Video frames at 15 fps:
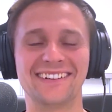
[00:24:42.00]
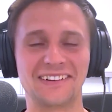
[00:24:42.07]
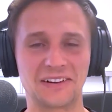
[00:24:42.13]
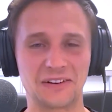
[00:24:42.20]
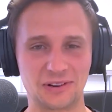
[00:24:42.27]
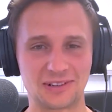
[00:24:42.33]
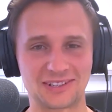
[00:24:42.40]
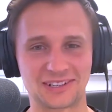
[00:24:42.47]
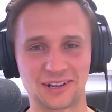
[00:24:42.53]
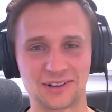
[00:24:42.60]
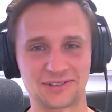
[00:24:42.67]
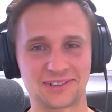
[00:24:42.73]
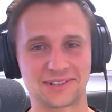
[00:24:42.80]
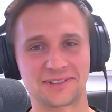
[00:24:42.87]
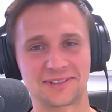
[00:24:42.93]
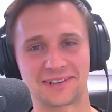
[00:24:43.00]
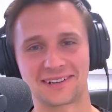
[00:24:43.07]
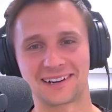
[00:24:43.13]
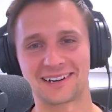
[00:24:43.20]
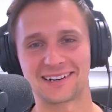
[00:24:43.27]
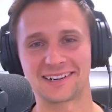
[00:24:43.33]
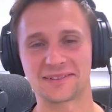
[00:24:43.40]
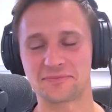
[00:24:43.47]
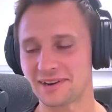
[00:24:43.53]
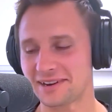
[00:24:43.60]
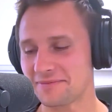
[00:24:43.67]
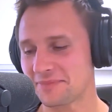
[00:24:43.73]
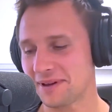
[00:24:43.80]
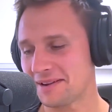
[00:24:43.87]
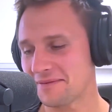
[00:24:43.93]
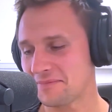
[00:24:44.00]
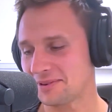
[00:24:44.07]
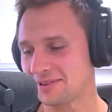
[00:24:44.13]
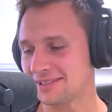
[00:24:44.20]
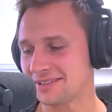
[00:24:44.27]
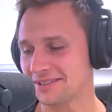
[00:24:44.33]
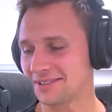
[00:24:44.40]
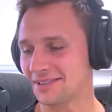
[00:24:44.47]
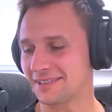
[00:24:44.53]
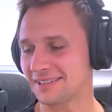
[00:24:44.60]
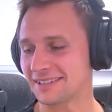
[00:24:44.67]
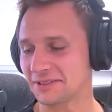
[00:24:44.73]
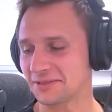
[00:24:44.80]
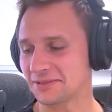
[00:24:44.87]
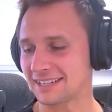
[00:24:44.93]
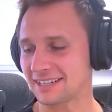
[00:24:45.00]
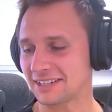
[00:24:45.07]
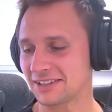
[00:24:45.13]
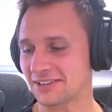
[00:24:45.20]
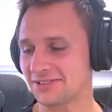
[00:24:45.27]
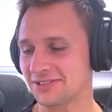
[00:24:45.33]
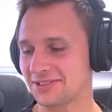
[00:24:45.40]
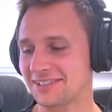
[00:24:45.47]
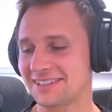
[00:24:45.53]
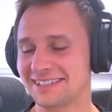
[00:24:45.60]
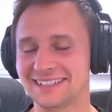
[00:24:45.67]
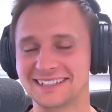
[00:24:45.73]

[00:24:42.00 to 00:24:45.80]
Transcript: What's closer to your heart, pain points or new technologies?